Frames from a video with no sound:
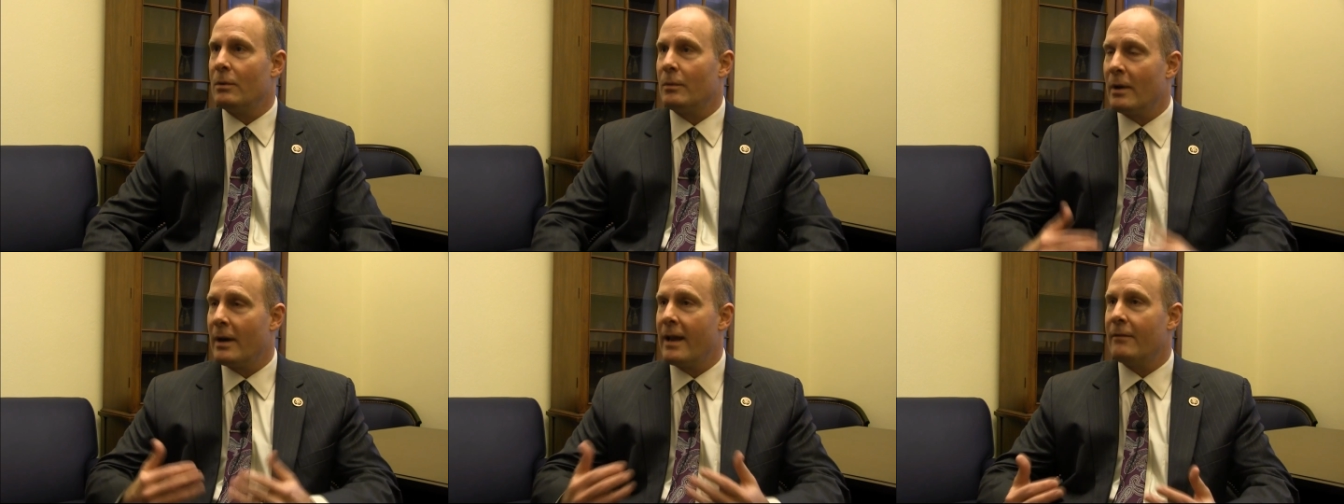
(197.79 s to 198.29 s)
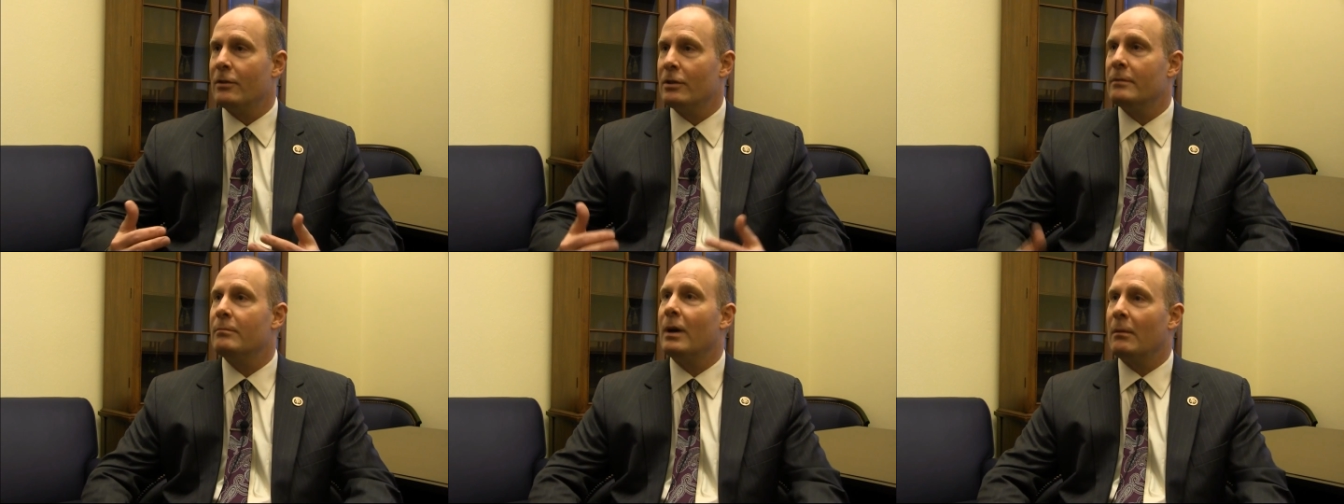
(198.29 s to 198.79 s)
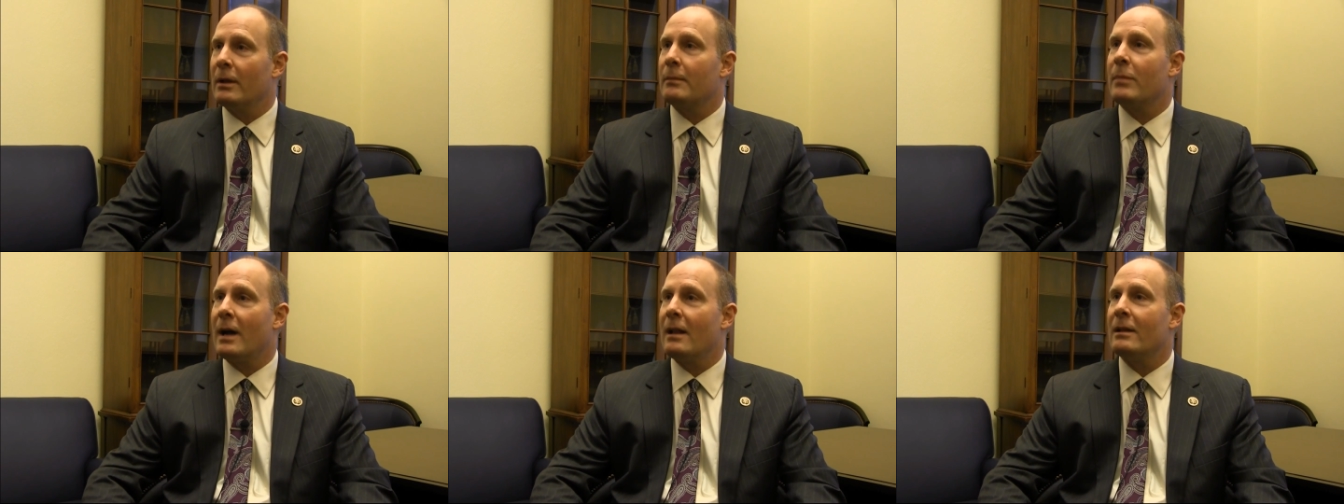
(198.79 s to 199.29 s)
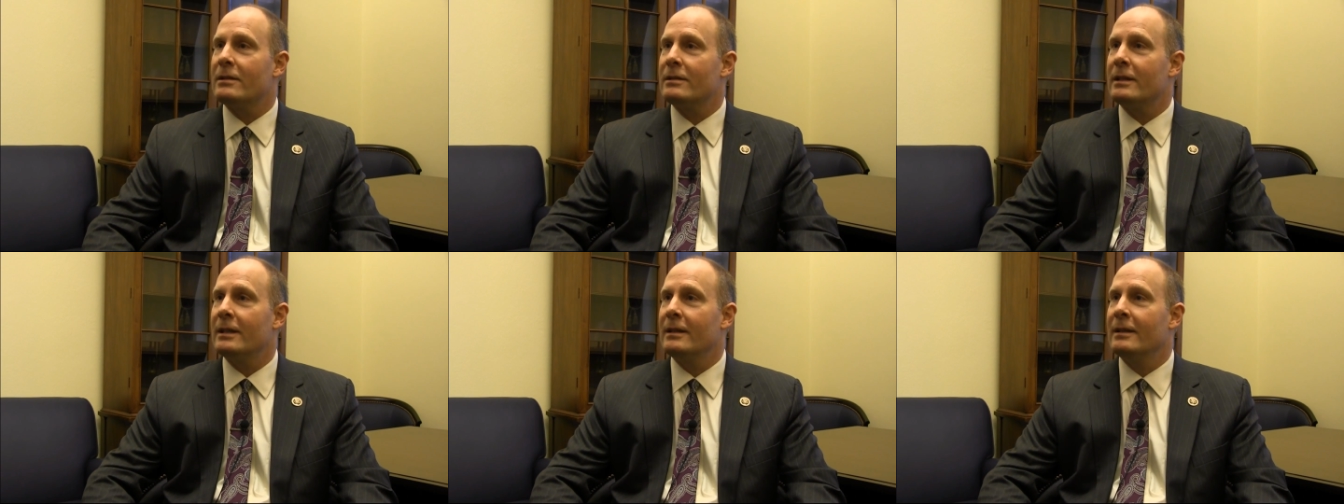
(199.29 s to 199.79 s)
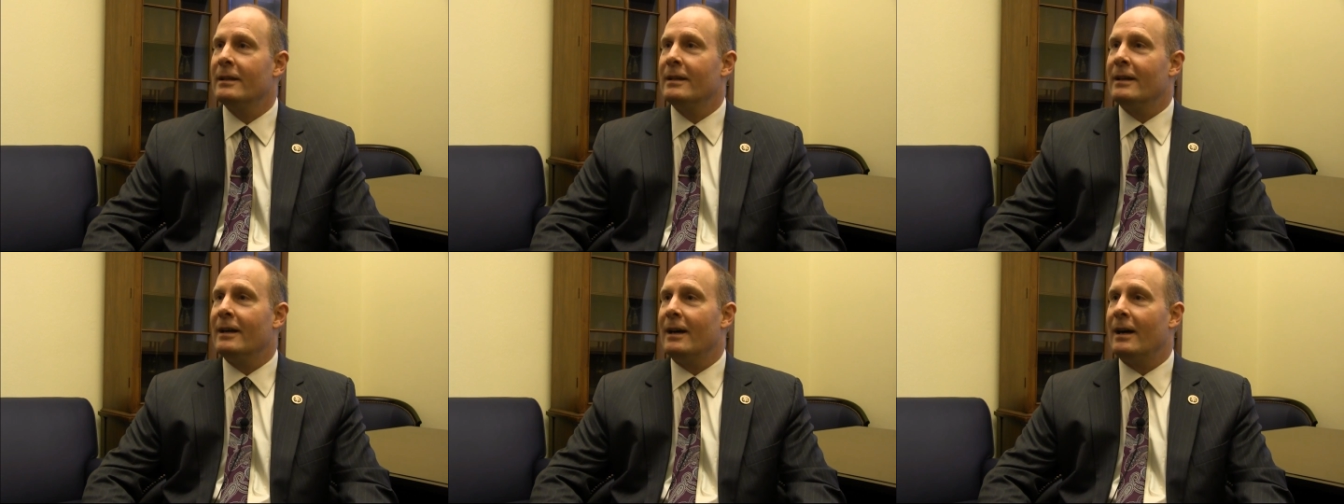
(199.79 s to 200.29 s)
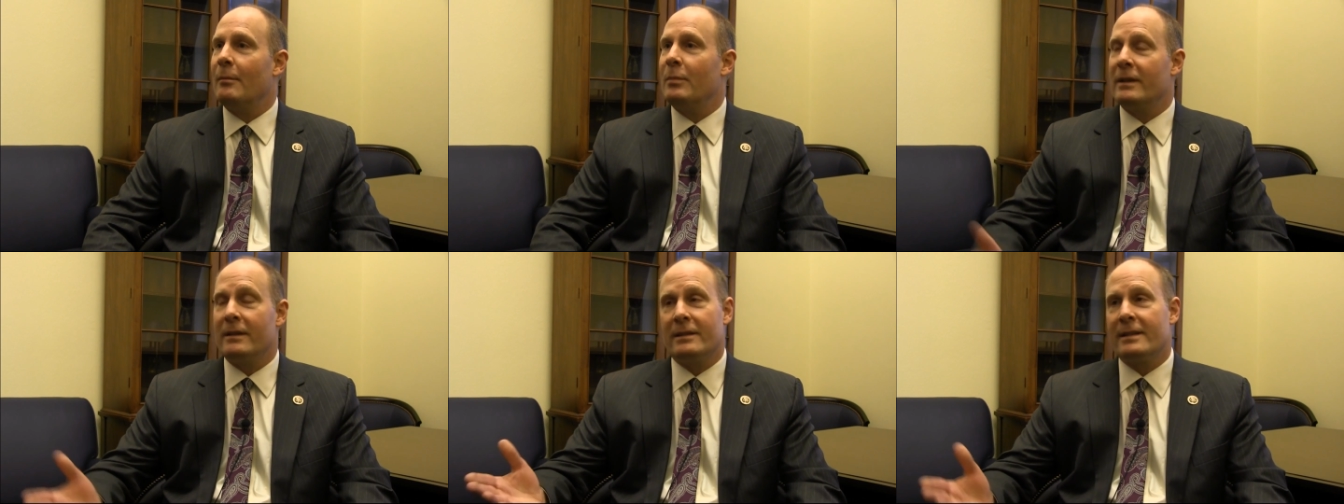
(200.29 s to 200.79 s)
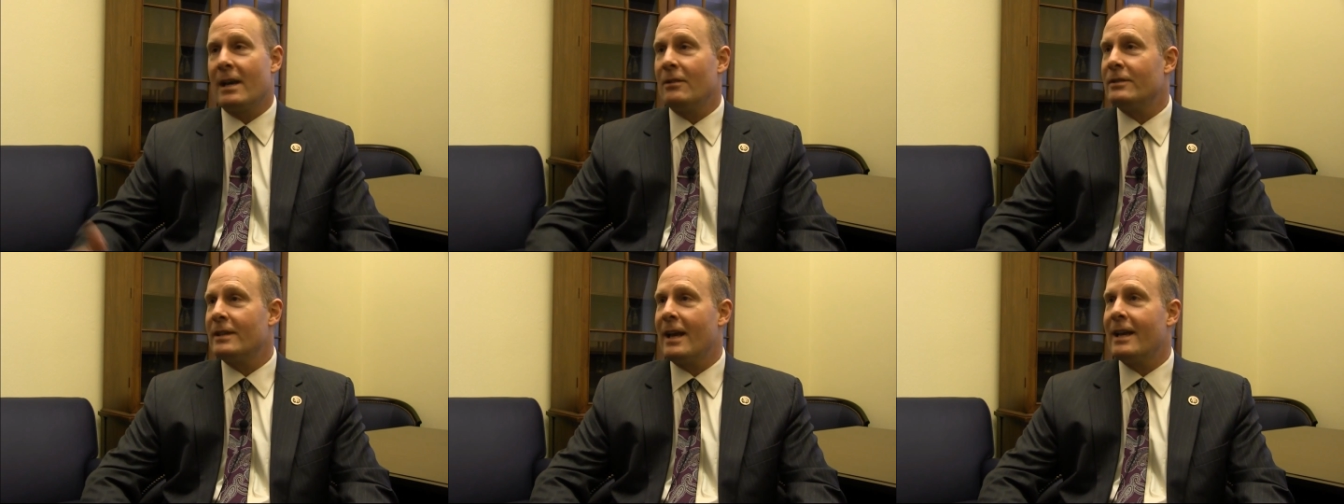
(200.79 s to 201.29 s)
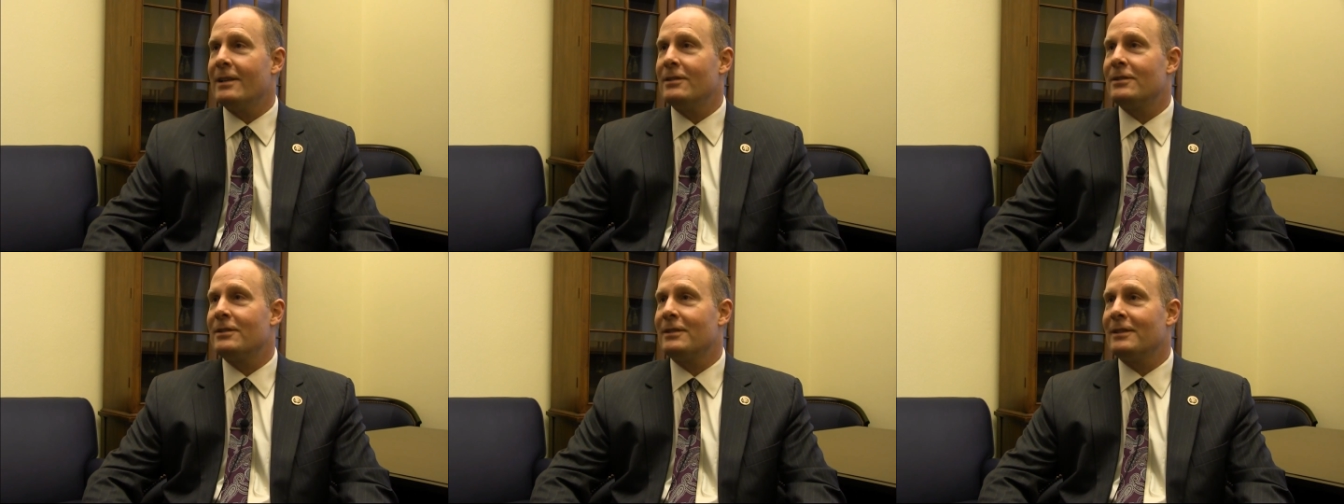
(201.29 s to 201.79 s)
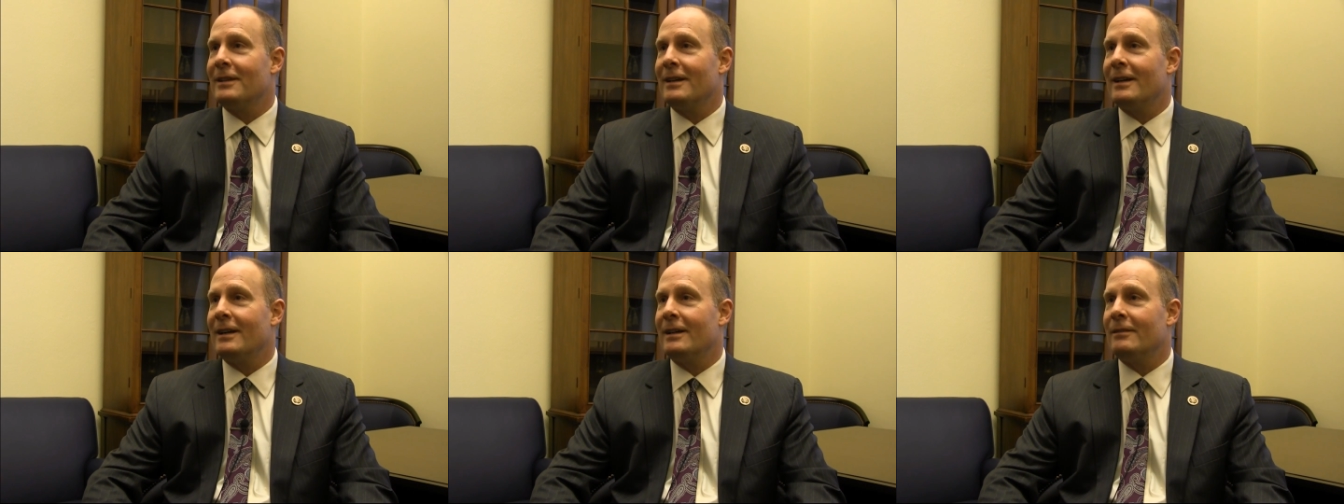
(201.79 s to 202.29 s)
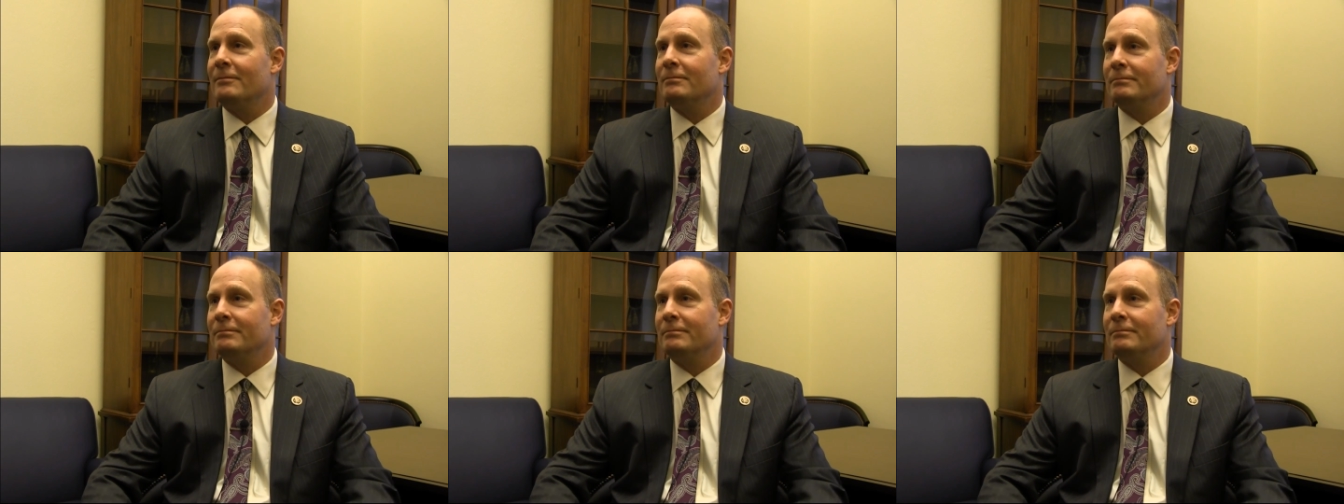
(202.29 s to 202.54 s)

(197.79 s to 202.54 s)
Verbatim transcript: We want to have good public policy, uh, but the sound science uh,